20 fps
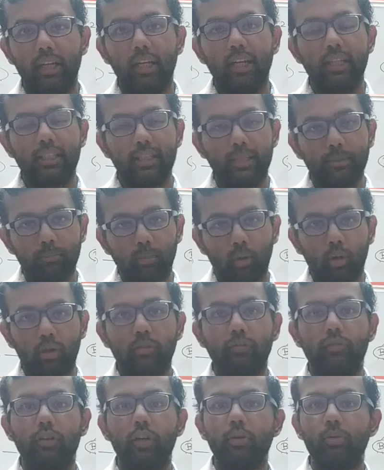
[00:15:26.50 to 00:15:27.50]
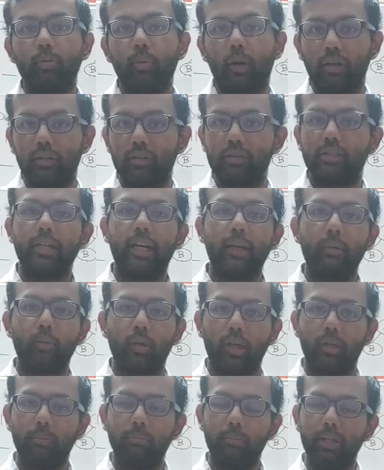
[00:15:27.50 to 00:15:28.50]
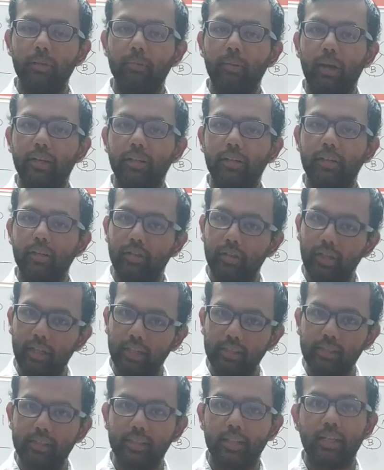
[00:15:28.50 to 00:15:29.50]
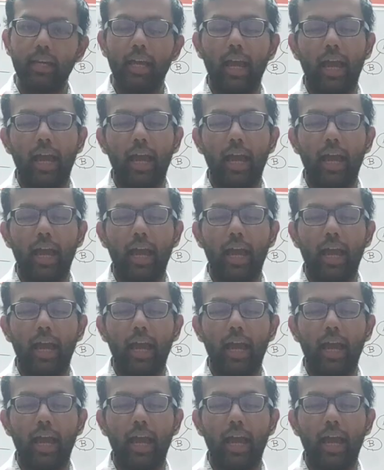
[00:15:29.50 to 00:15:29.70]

It's important for you to understand what a complete binary tree is